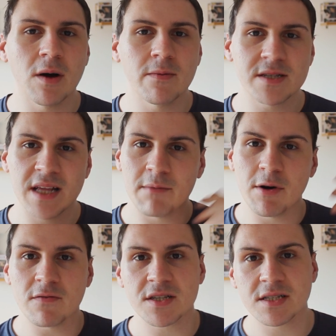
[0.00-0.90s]
moments that are
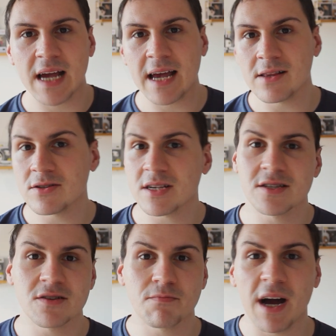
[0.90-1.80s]
both silent
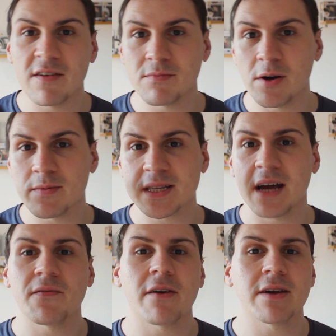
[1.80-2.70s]
and some powerful moments that
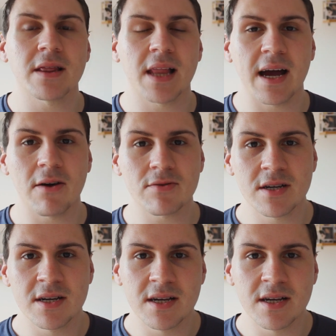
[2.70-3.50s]
are very loud.